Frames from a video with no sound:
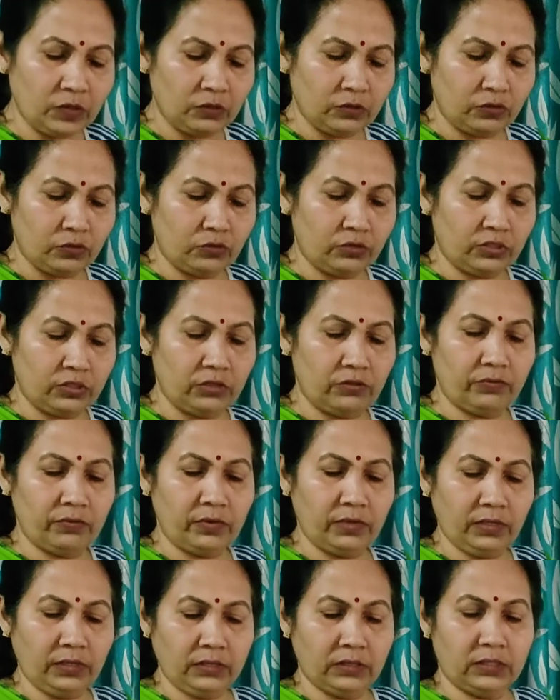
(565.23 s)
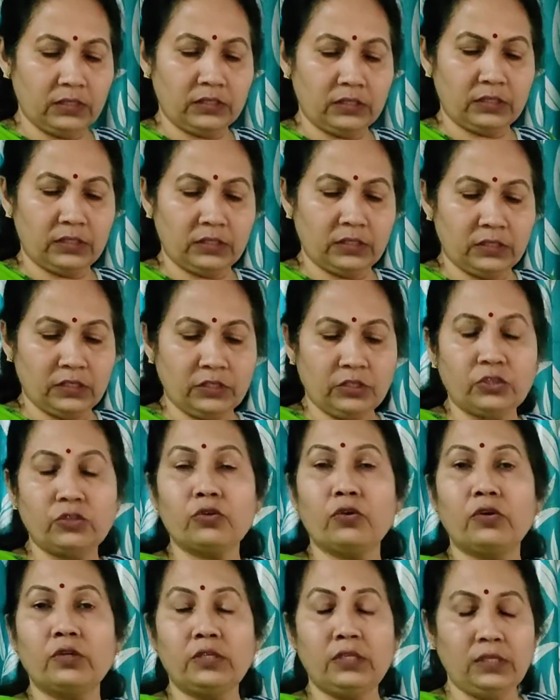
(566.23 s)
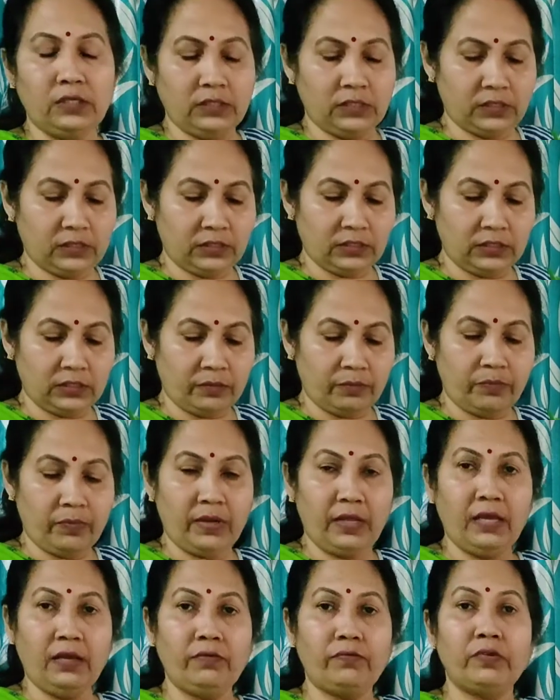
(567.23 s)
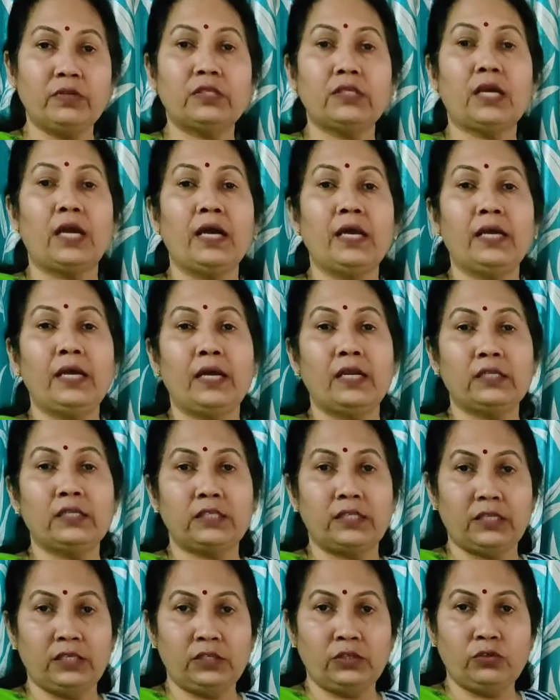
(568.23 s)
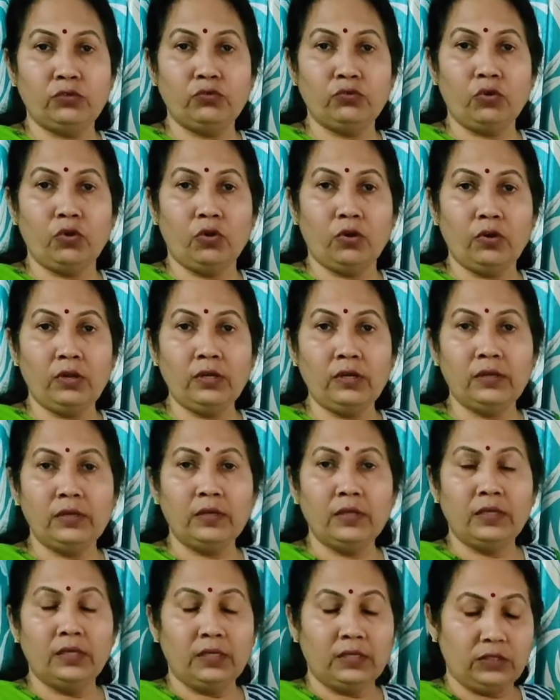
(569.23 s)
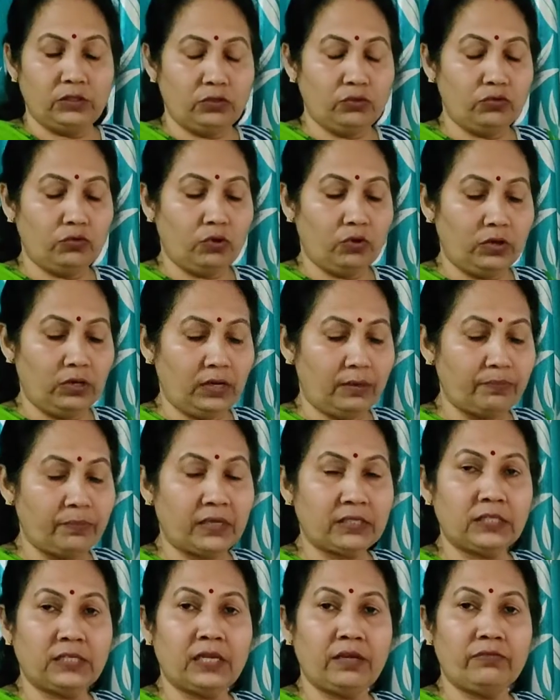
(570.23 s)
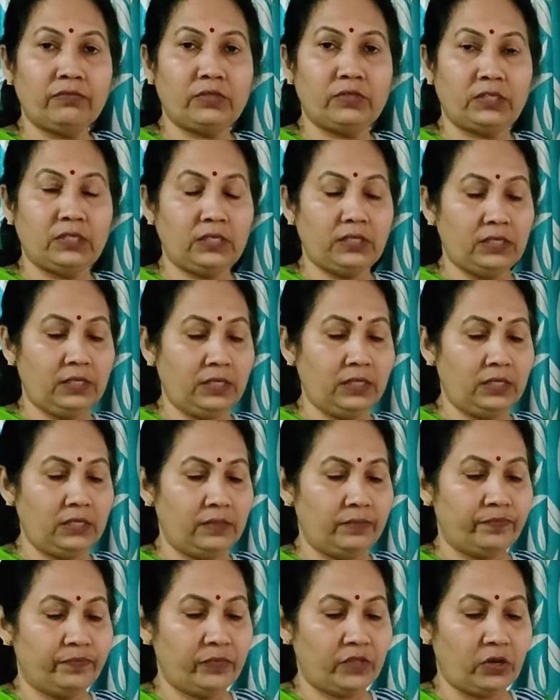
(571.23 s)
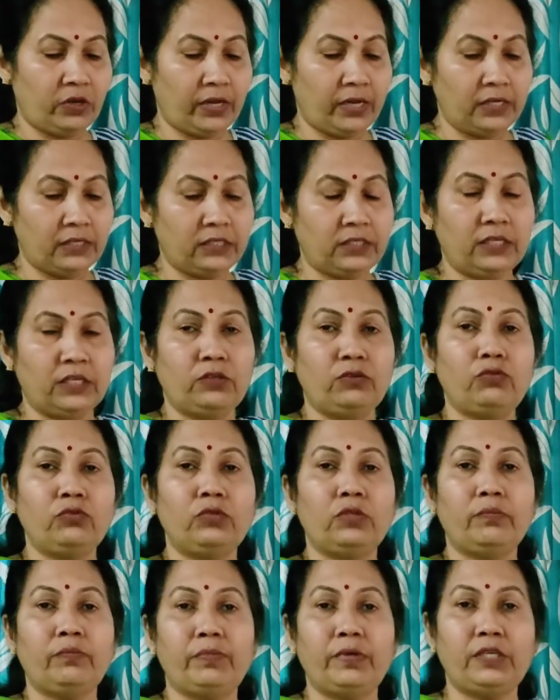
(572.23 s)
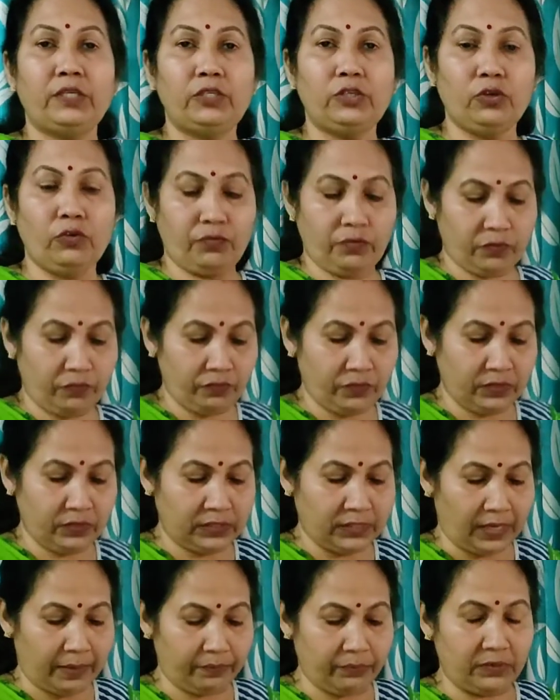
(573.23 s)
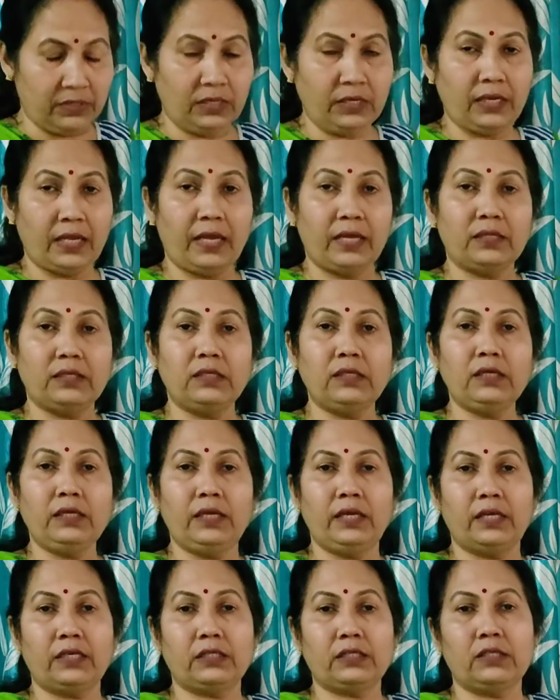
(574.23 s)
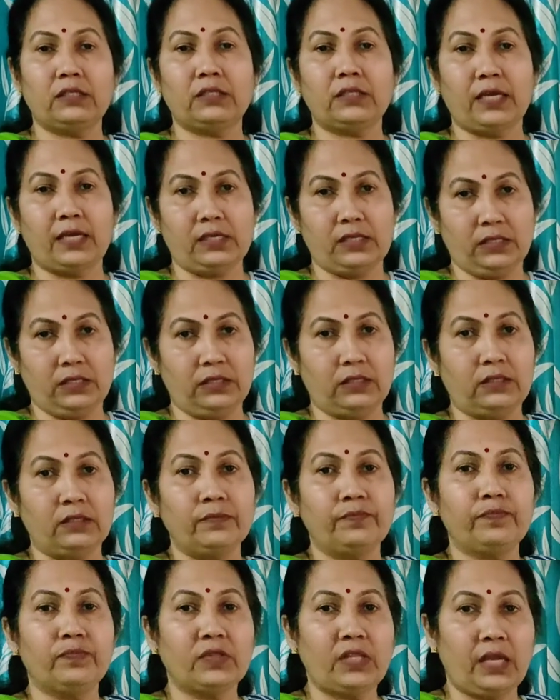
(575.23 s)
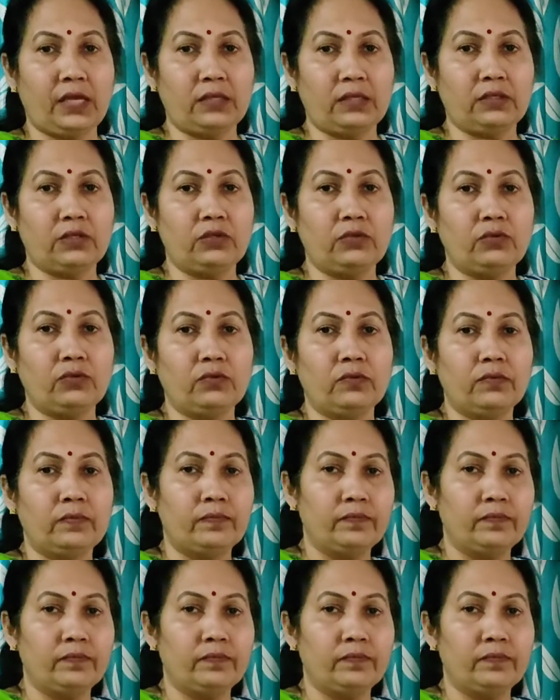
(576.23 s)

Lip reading: So children, this is the story, this is the play which I have sent you all. You all must have seen it. Now I'll send you the PDF of the chapter and the exercises. Thank you.